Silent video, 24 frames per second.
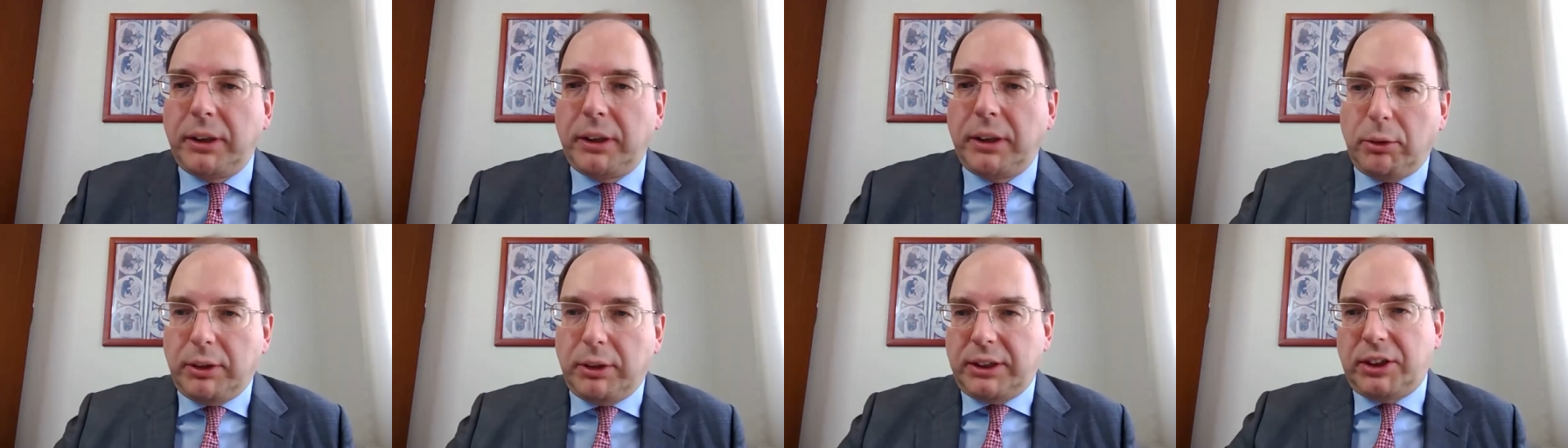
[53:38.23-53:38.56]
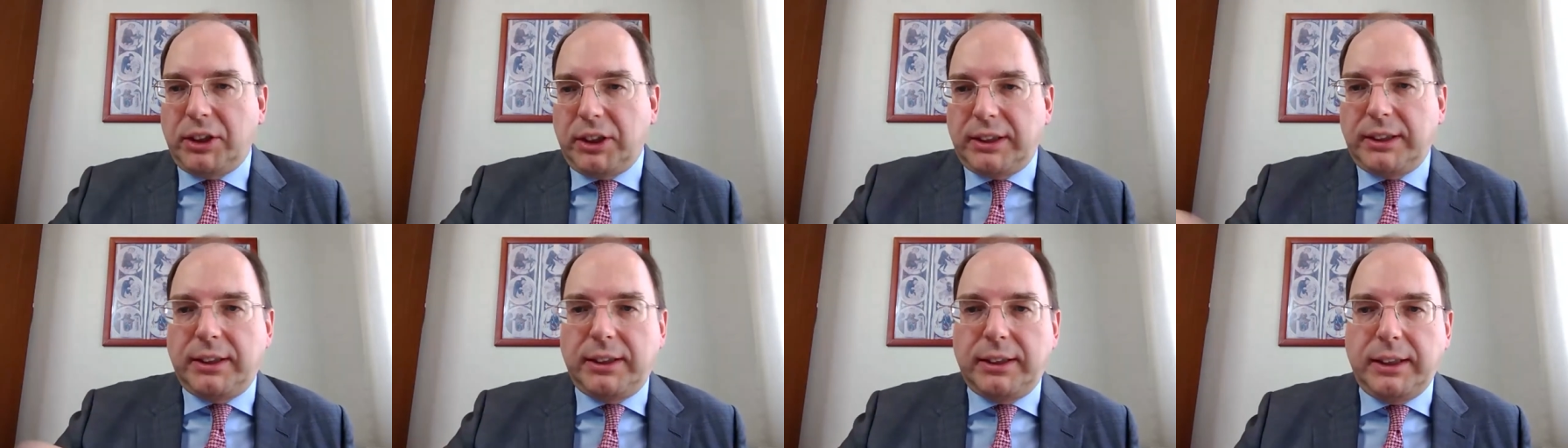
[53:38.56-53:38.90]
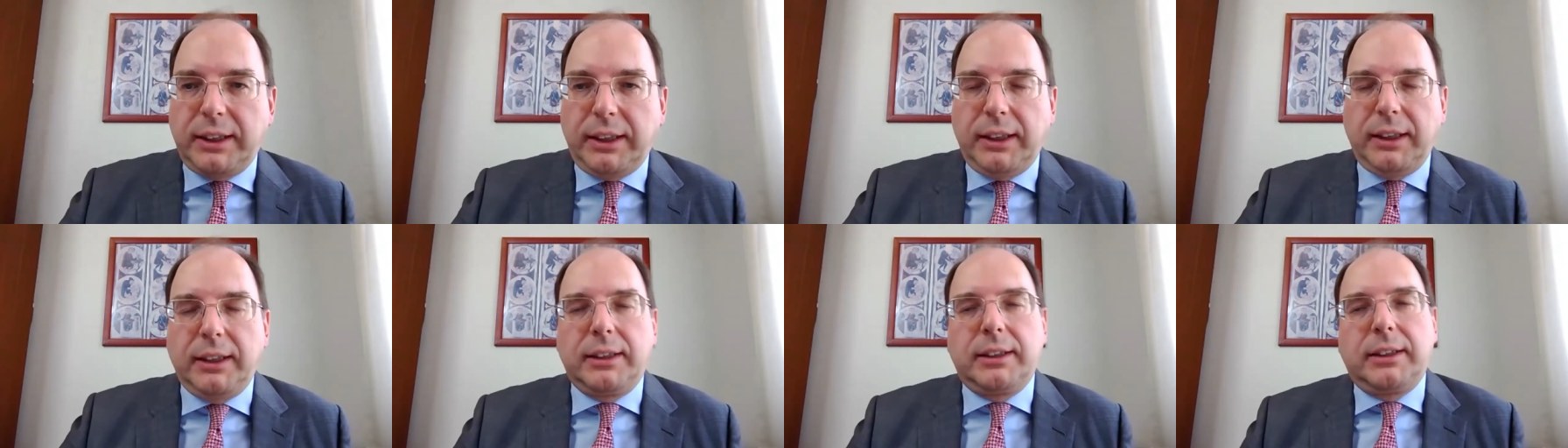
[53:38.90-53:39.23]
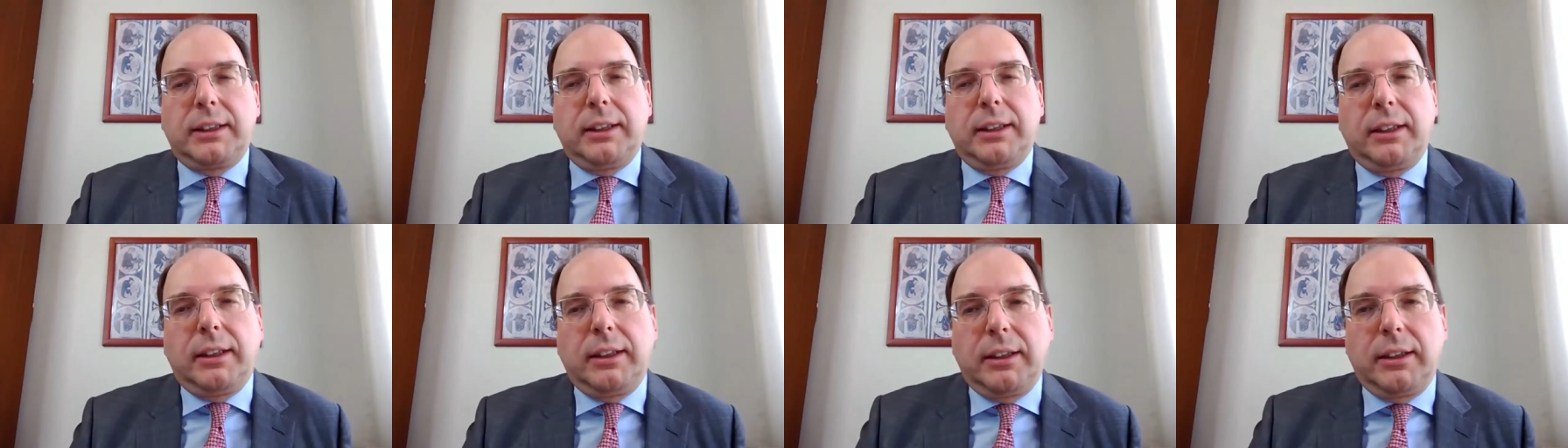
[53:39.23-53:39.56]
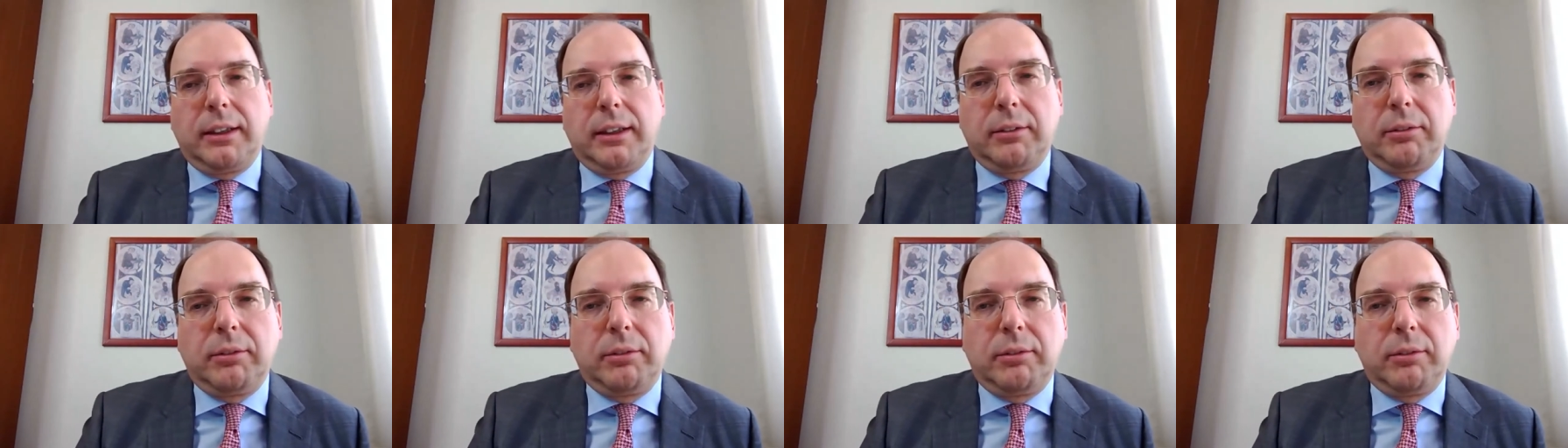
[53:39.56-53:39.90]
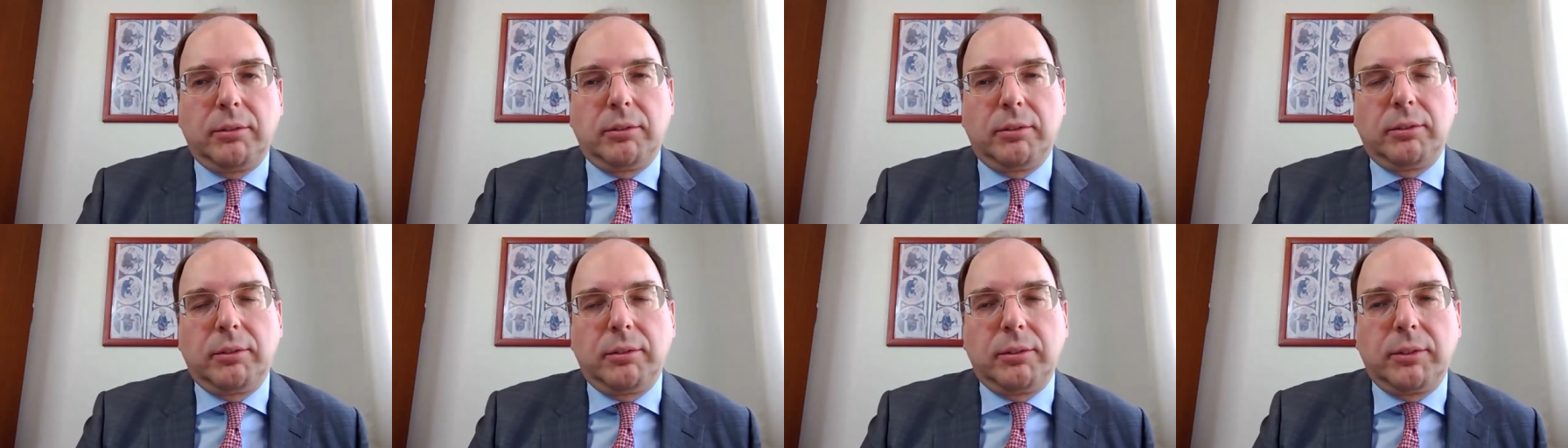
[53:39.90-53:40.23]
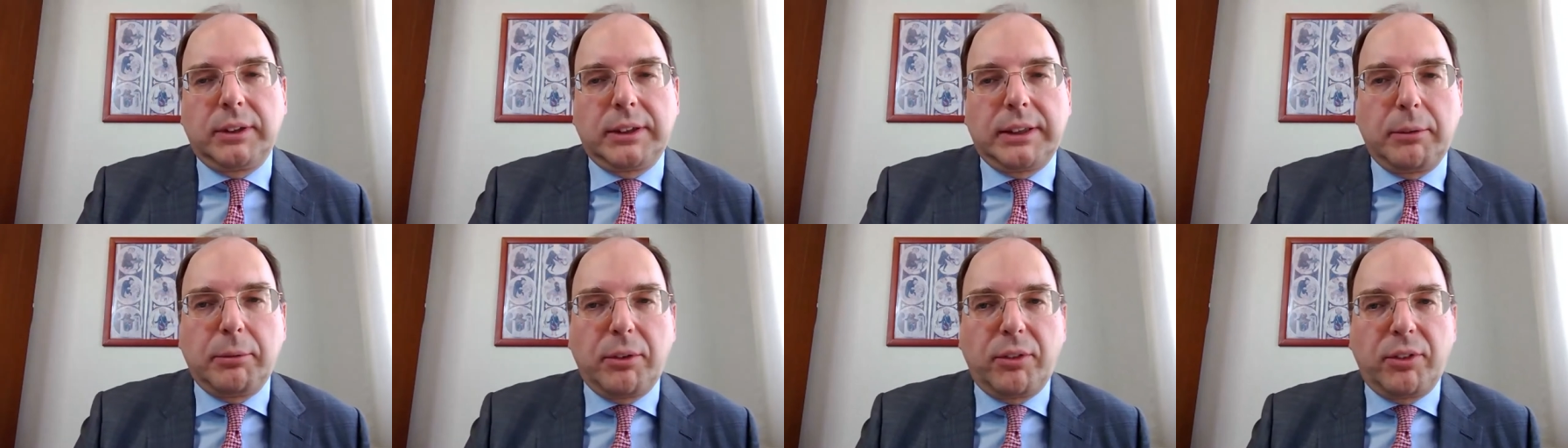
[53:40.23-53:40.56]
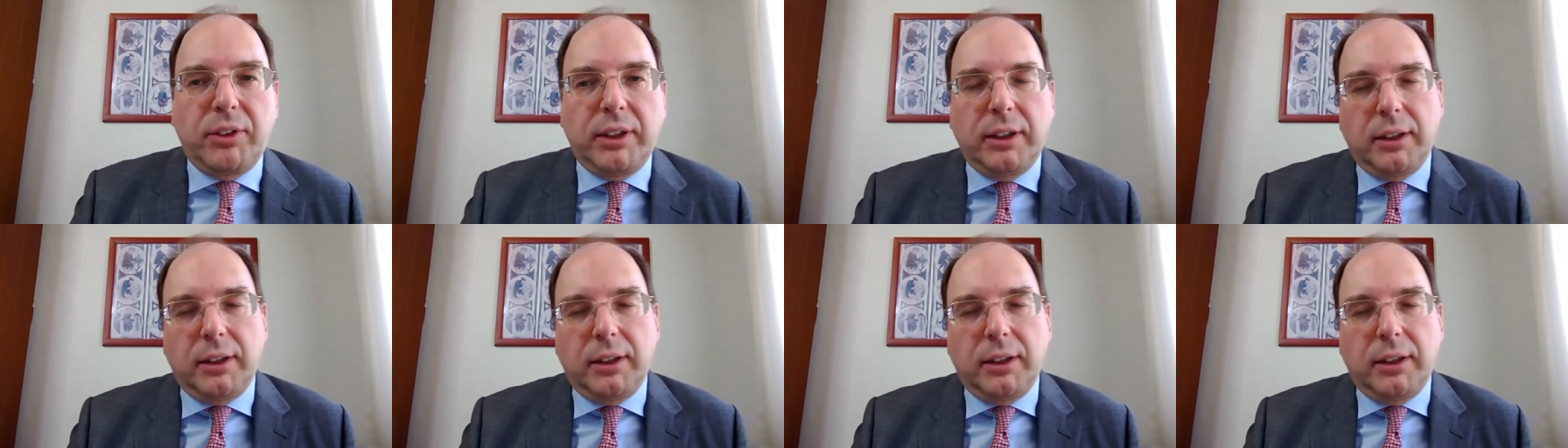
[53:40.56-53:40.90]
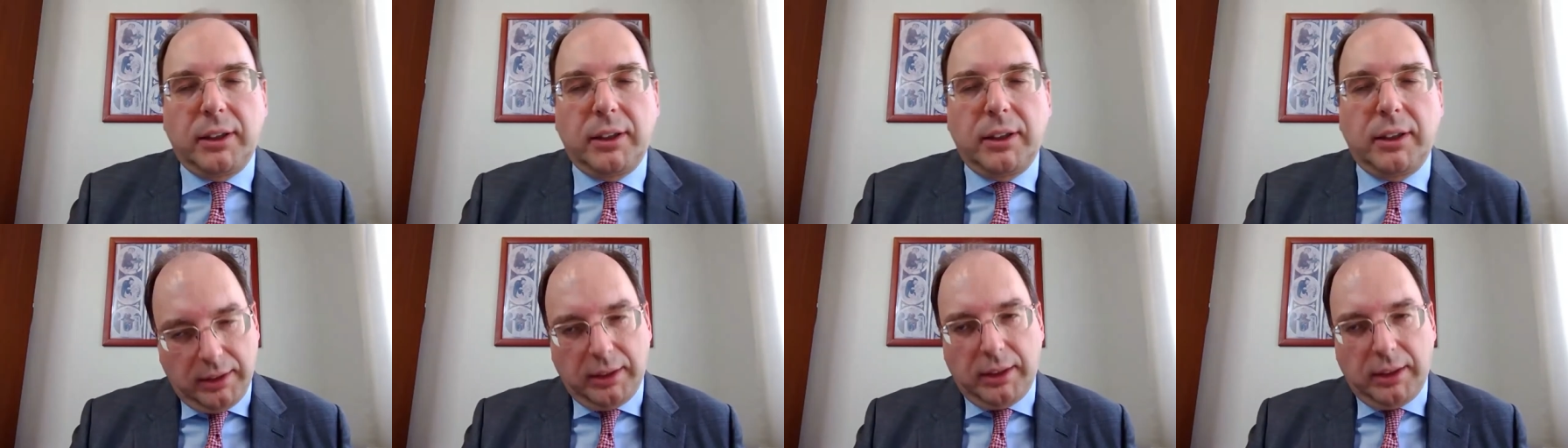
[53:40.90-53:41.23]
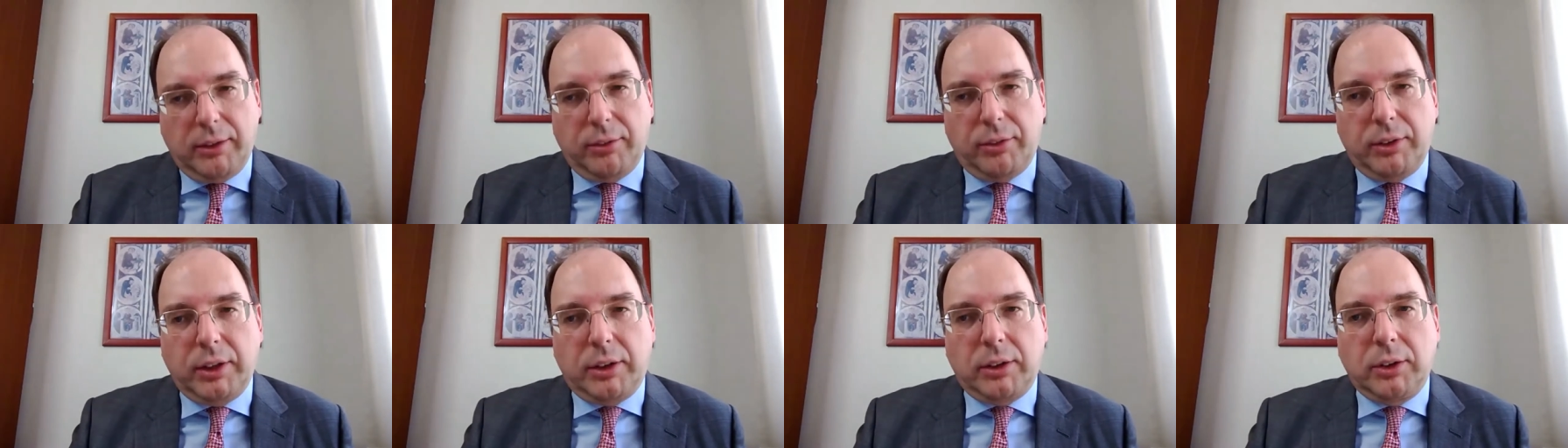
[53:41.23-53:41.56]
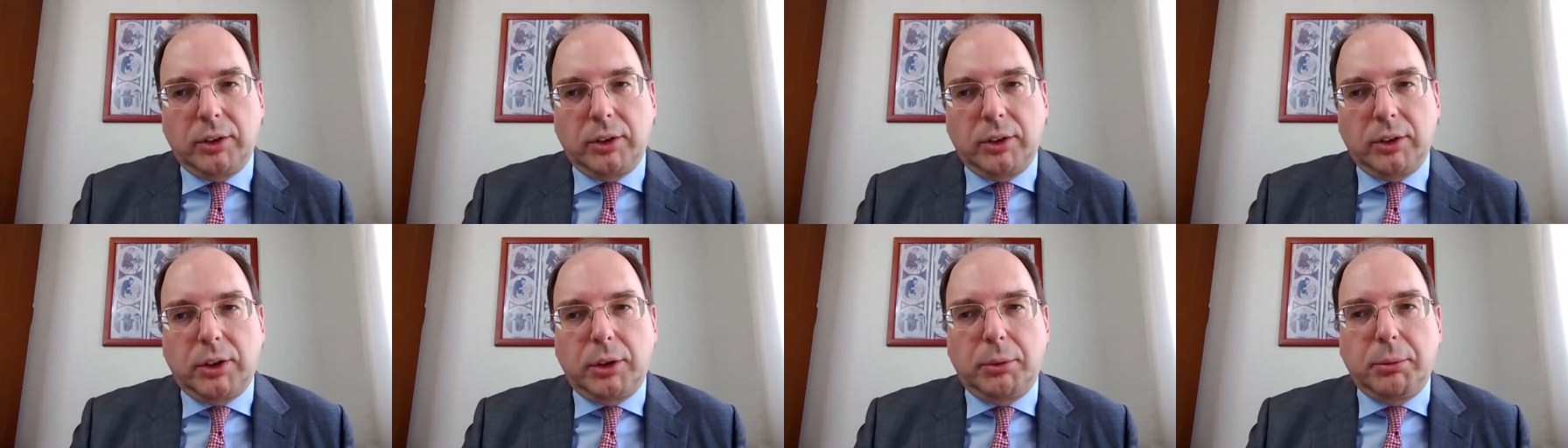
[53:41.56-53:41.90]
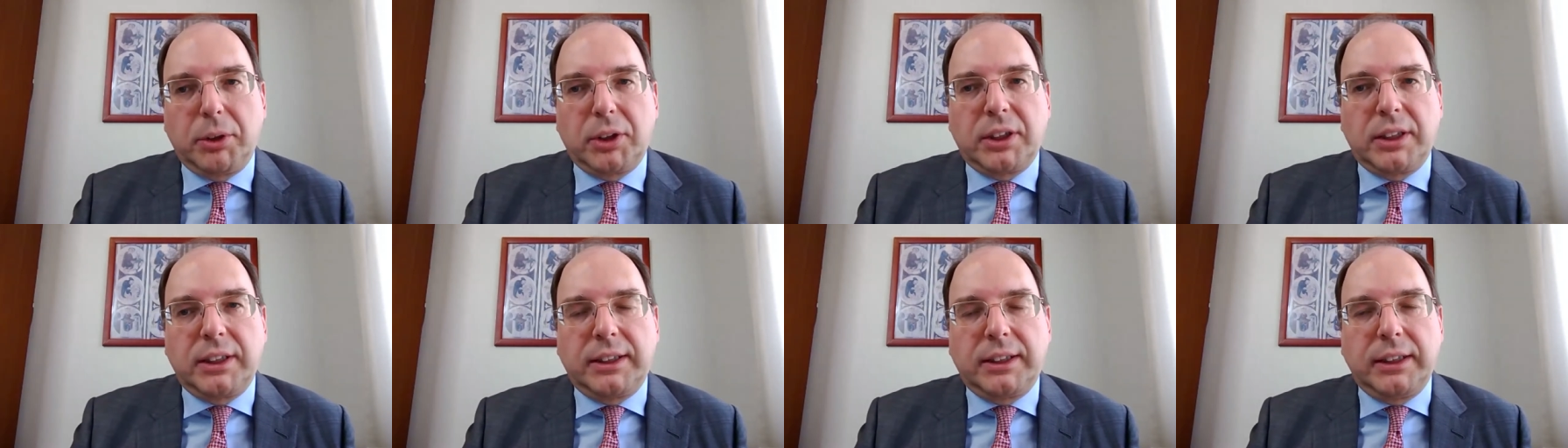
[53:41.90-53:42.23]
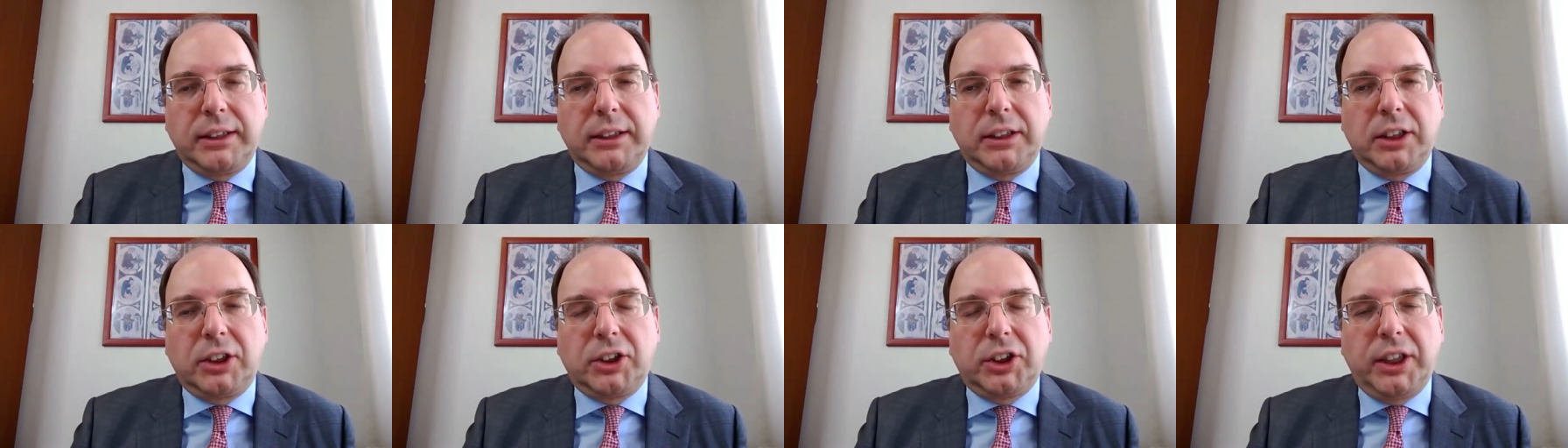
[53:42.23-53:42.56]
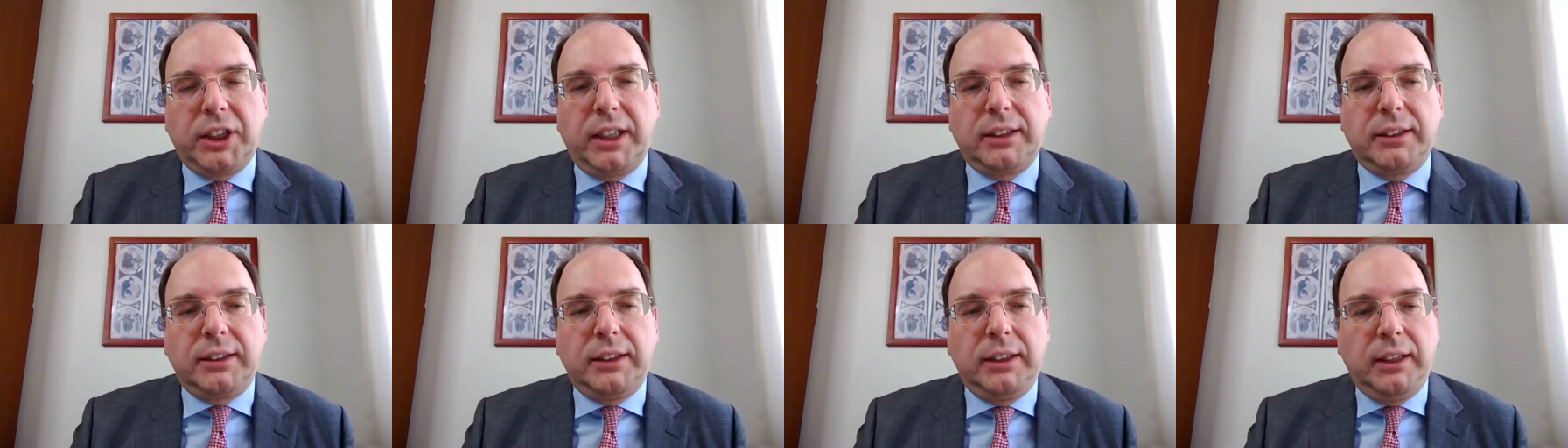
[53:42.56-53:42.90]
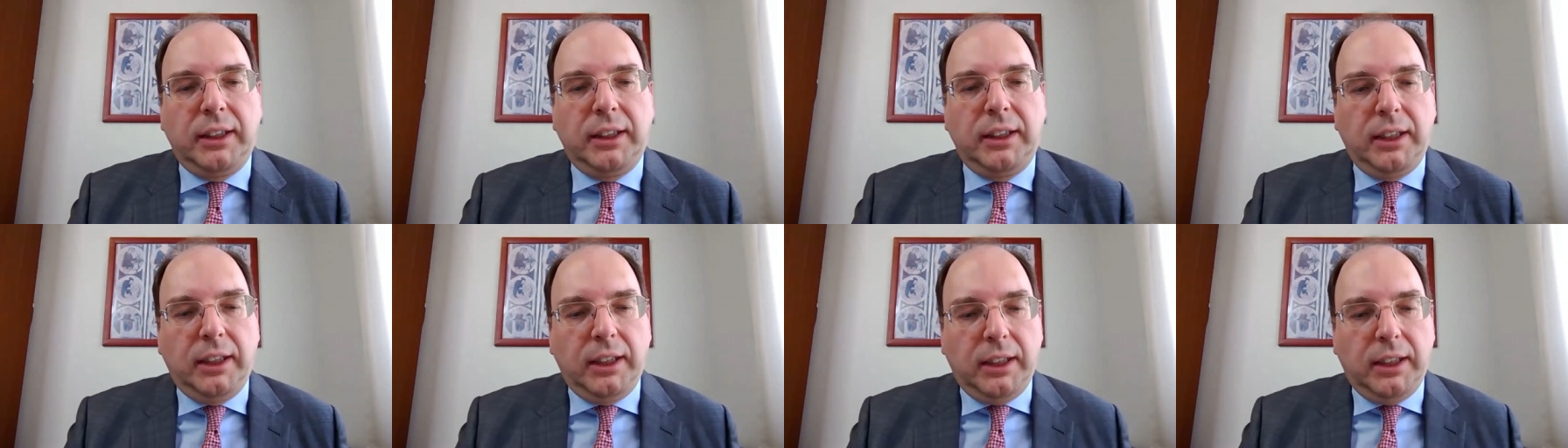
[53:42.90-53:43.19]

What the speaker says: I was just seeing some of the contributions in the chat.